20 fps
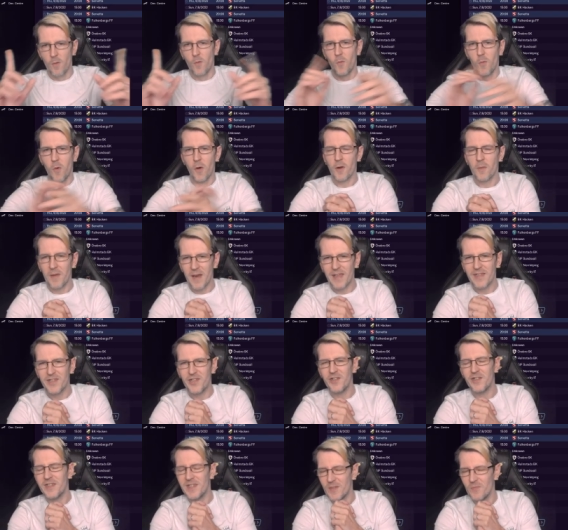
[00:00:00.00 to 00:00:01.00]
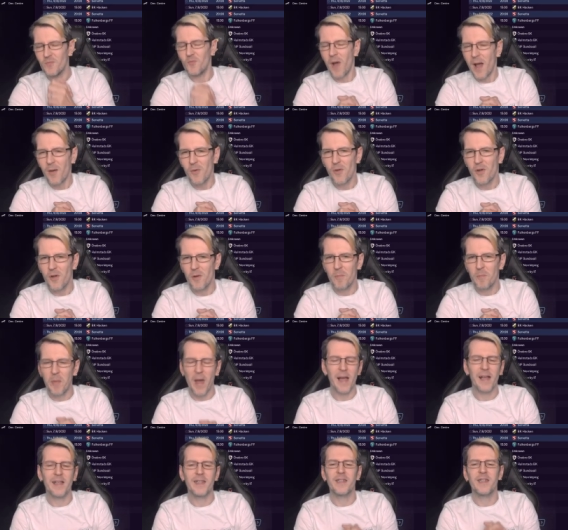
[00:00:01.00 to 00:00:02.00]
What up, legends, and welcome
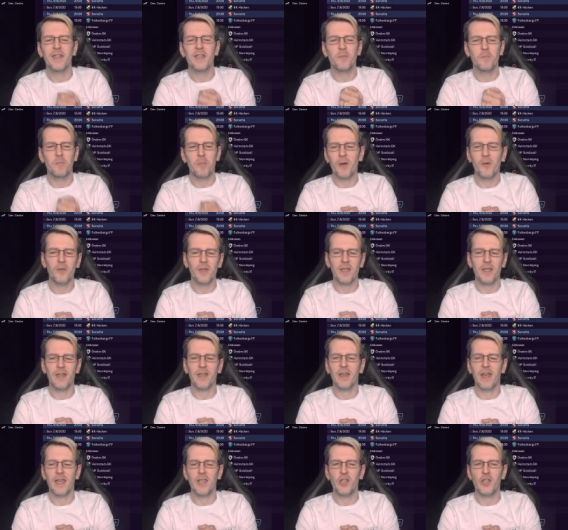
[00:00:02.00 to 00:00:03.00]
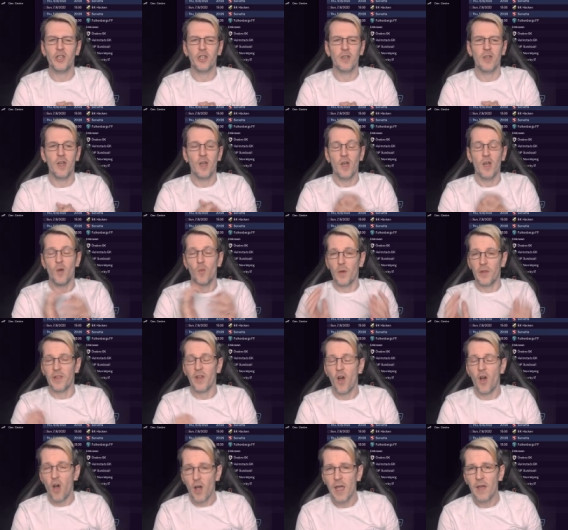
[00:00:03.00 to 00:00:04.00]
back to this Building a Nation with
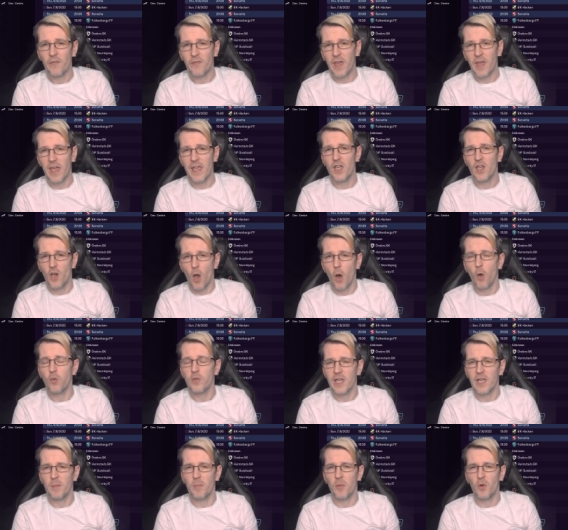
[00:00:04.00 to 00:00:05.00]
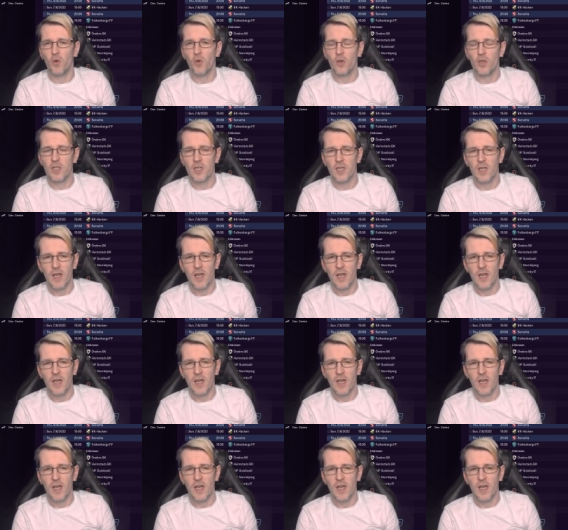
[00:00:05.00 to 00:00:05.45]
IFK Goaltaborgs.